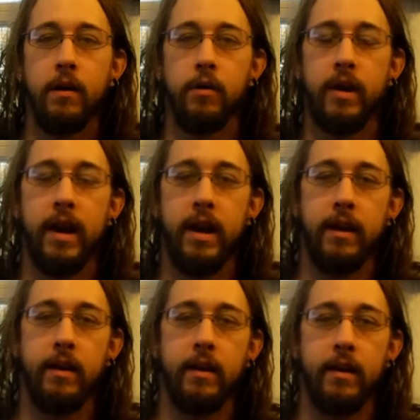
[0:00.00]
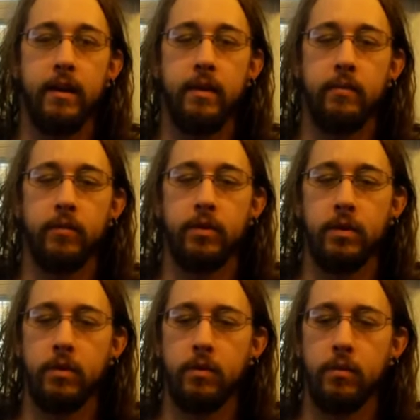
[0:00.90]
Okay,
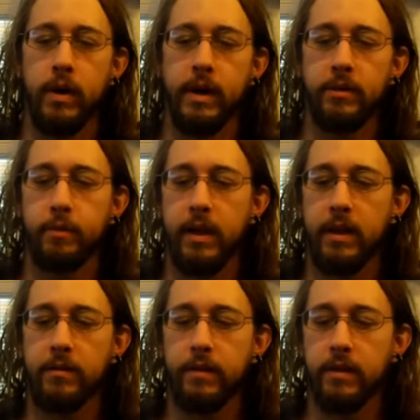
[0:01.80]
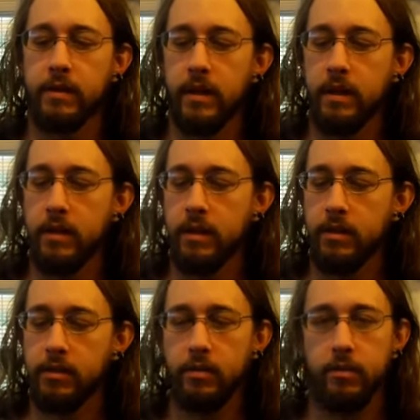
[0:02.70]
so I guess plans for this thing
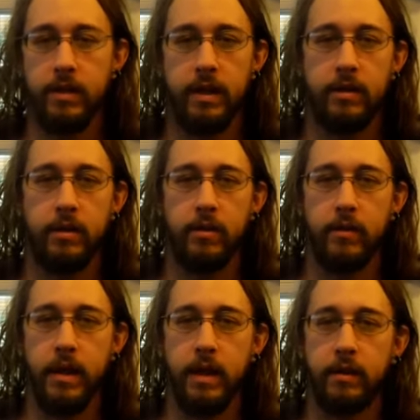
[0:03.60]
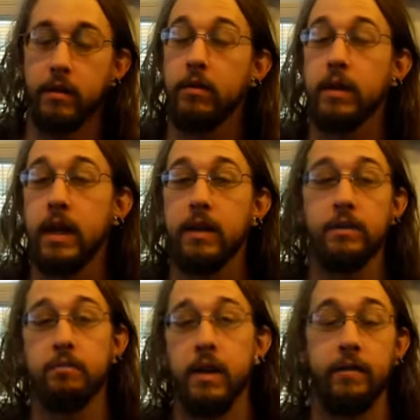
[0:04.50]
is to tell you that the
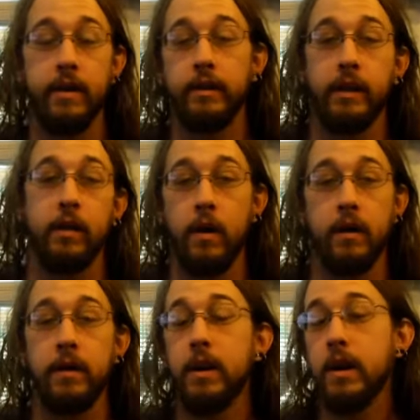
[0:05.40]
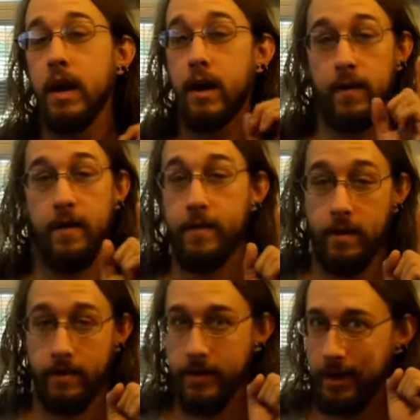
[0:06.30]
hurricane's evidently gone.
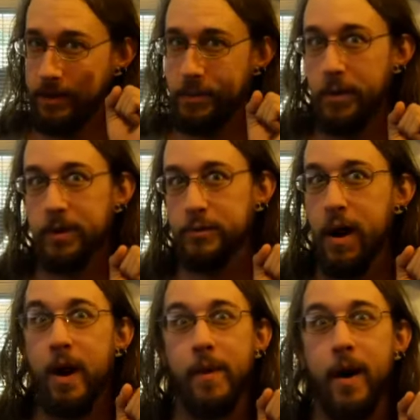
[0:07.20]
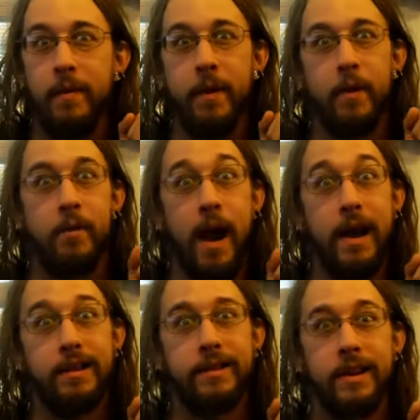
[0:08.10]
However, there is more drama on the
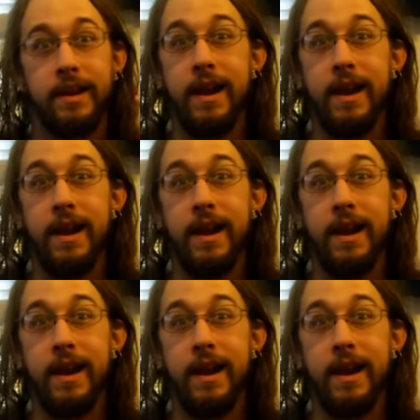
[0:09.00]
horizon.